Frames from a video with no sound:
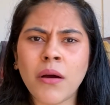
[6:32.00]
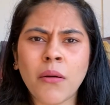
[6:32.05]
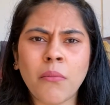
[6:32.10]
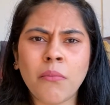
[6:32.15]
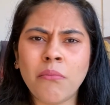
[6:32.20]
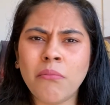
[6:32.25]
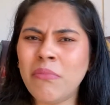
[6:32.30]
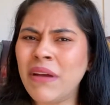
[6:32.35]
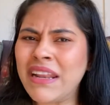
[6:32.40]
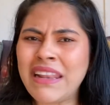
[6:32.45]

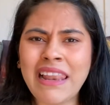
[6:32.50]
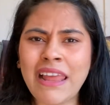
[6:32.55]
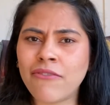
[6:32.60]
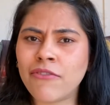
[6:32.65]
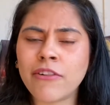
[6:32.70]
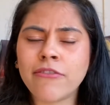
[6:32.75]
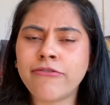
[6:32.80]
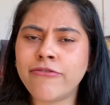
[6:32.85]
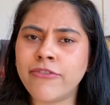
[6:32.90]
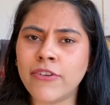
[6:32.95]

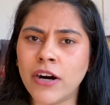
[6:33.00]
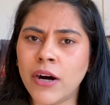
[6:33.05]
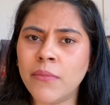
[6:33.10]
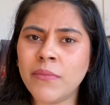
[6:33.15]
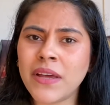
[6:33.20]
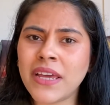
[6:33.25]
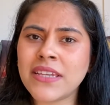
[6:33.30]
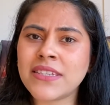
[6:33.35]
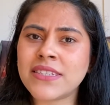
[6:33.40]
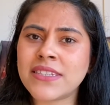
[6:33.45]
mid-level
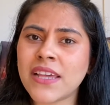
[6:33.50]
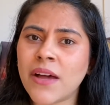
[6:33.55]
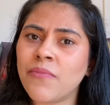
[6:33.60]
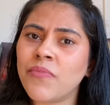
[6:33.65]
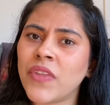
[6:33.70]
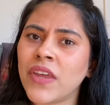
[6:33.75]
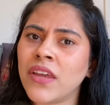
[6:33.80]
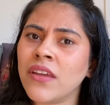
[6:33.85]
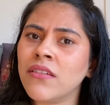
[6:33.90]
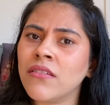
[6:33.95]
firm is
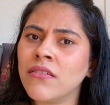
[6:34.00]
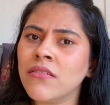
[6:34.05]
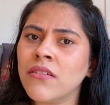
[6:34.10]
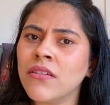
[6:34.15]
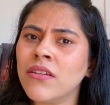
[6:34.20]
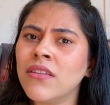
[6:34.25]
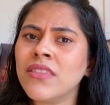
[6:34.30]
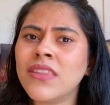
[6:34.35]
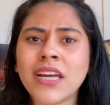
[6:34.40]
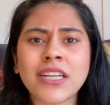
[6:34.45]
something
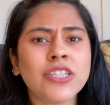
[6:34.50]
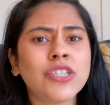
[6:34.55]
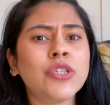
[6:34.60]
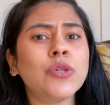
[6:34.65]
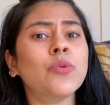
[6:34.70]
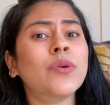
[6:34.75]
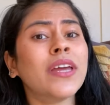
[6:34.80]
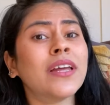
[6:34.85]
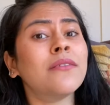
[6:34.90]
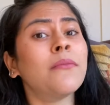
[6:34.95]
that
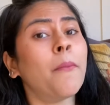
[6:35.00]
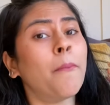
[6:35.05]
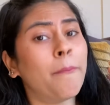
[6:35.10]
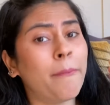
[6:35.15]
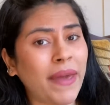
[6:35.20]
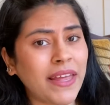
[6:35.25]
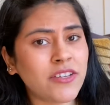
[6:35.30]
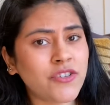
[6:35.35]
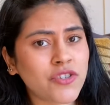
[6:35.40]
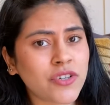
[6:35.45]
you can
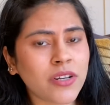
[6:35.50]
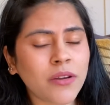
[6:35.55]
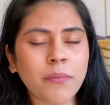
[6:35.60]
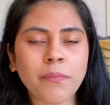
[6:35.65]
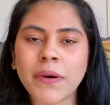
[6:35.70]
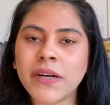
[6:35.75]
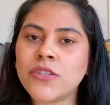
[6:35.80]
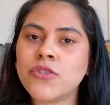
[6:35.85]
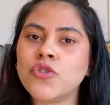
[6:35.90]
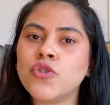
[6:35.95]
mention,
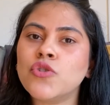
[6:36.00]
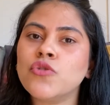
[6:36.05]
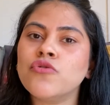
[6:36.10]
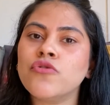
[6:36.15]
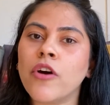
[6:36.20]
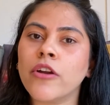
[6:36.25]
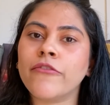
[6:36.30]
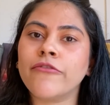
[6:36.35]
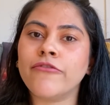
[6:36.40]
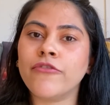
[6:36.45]
but do
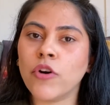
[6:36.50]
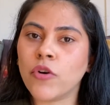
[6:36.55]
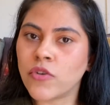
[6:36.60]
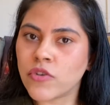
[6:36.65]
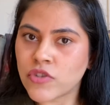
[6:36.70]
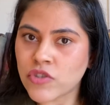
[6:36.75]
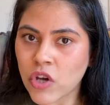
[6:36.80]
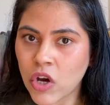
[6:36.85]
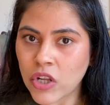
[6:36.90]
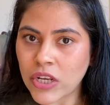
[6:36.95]
not
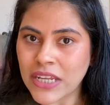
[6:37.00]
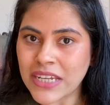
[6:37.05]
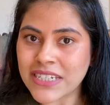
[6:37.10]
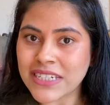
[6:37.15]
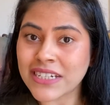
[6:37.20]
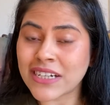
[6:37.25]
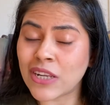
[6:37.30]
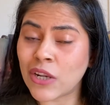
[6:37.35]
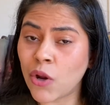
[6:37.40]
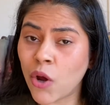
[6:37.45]
focus on it
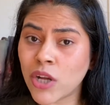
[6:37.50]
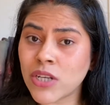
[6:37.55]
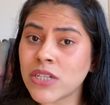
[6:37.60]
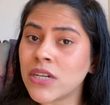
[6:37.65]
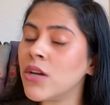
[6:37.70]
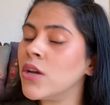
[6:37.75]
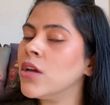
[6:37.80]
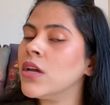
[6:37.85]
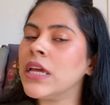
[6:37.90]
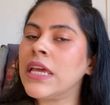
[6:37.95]
a lot
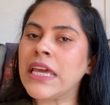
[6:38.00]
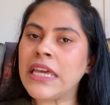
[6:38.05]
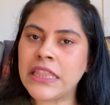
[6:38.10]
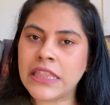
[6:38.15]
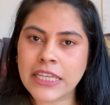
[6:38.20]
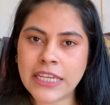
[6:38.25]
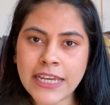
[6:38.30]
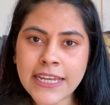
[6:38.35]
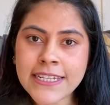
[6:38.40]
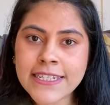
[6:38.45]
in
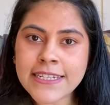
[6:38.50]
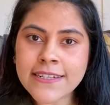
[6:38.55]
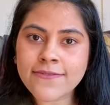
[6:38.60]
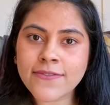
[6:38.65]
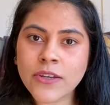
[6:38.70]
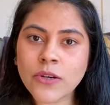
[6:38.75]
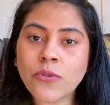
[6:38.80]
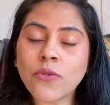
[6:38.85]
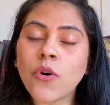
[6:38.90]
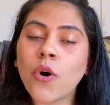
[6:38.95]
the
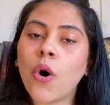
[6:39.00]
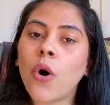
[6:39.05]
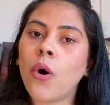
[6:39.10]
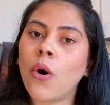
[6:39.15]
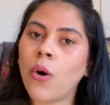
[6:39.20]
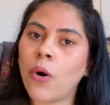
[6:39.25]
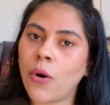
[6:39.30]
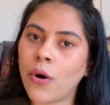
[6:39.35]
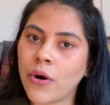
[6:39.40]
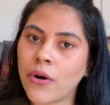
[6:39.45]
interview
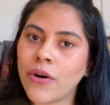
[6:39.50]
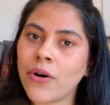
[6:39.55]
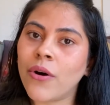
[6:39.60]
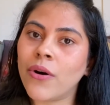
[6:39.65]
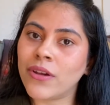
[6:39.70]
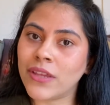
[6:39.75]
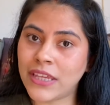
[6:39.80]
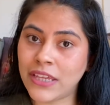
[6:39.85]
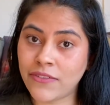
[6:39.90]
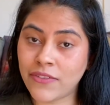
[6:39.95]
or
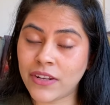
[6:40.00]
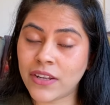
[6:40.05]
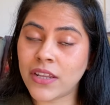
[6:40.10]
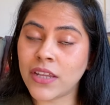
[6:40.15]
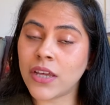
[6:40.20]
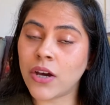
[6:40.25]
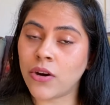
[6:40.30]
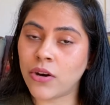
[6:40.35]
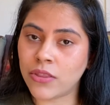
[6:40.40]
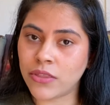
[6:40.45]
even
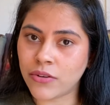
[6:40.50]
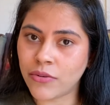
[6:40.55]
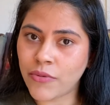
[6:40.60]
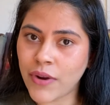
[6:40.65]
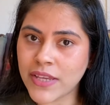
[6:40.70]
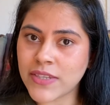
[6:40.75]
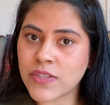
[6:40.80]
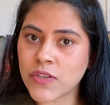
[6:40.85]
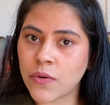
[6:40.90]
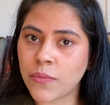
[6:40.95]
on the
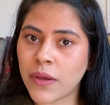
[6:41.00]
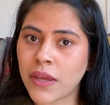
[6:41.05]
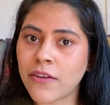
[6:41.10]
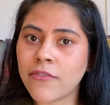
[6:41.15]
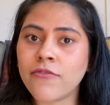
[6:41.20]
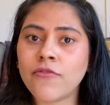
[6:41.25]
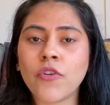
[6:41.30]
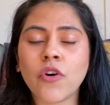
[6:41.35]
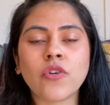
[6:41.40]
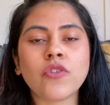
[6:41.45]
resume.
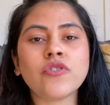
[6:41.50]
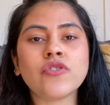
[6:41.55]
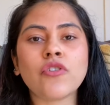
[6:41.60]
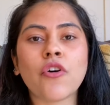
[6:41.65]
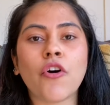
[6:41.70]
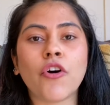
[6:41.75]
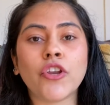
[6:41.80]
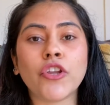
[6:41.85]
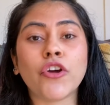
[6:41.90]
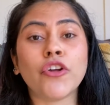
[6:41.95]
Focus
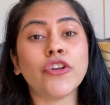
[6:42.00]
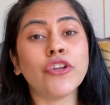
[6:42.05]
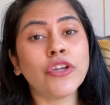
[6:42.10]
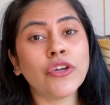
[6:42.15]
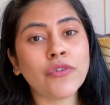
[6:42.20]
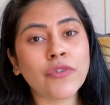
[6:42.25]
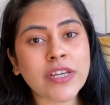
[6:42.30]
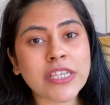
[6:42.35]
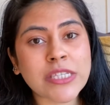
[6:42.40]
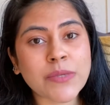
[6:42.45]
on your
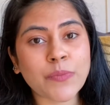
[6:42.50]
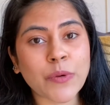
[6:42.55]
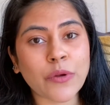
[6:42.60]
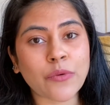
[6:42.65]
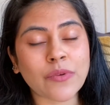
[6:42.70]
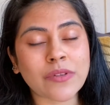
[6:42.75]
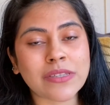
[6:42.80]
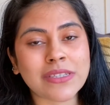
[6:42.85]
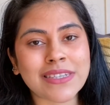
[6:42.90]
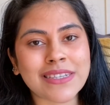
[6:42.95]
new
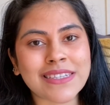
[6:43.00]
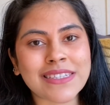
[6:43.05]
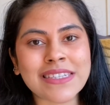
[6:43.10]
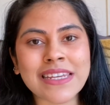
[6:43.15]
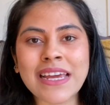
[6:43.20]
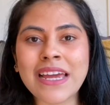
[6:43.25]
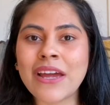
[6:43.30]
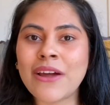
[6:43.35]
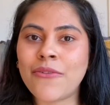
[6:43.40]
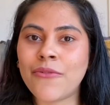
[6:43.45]
experiences
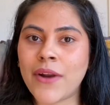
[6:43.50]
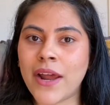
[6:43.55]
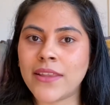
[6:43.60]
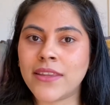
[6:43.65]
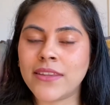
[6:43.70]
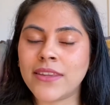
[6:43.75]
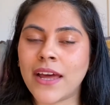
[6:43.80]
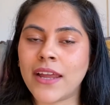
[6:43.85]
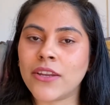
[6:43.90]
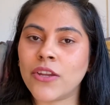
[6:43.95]
rather
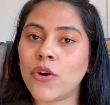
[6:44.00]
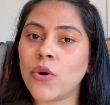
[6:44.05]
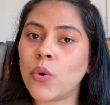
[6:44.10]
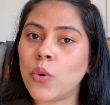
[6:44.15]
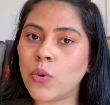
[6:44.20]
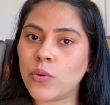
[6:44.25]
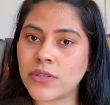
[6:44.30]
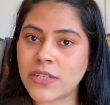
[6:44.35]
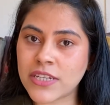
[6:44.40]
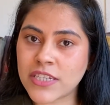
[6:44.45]
than your
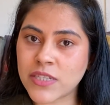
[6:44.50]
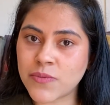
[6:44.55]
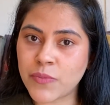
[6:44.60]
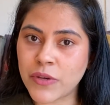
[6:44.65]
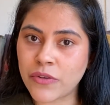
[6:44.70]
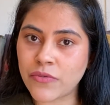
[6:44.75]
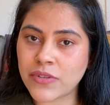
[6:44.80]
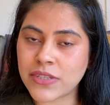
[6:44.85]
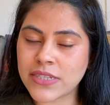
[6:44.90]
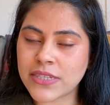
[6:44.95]
old
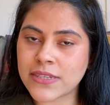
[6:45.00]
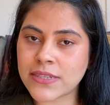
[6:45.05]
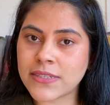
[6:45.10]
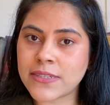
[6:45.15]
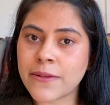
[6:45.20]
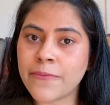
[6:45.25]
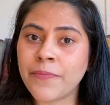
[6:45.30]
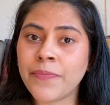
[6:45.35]
experiences.